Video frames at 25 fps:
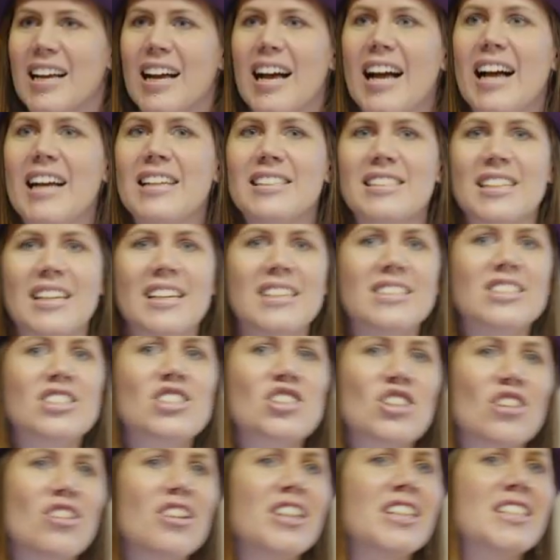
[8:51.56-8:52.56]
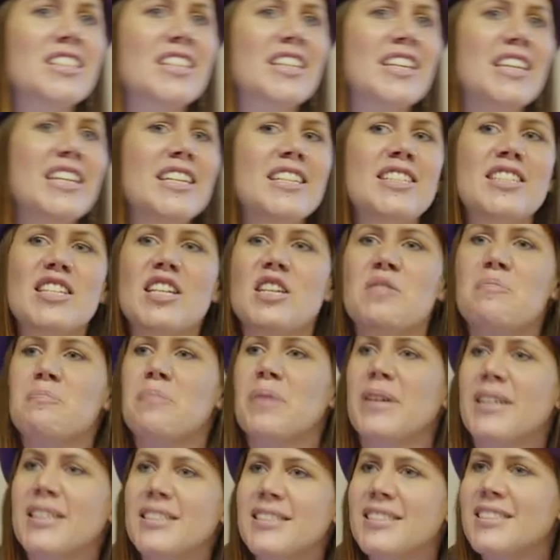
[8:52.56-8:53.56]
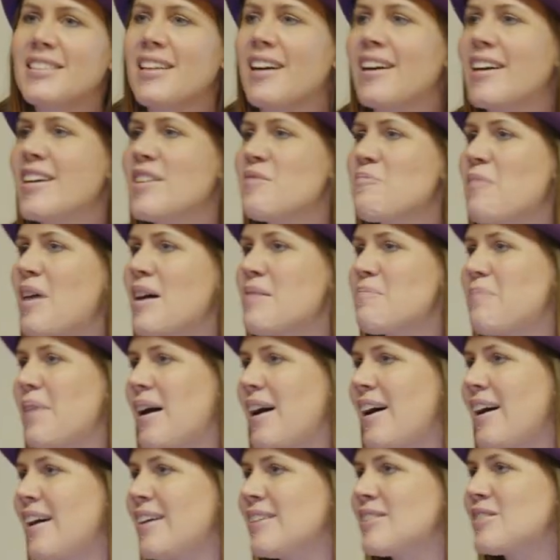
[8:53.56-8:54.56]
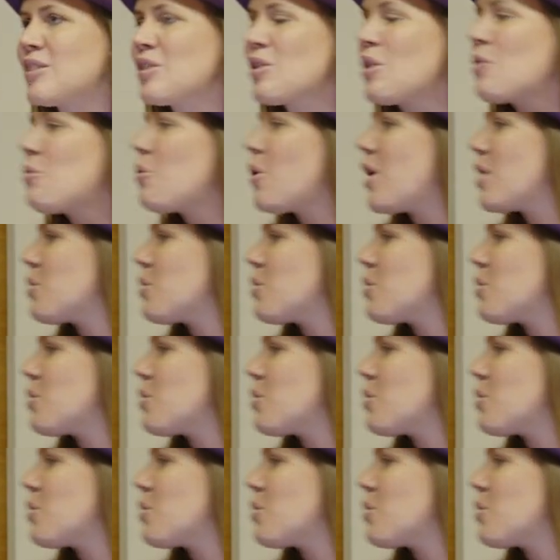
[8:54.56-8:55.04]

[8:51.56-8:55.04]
and enjoyed eating pizza in my bed while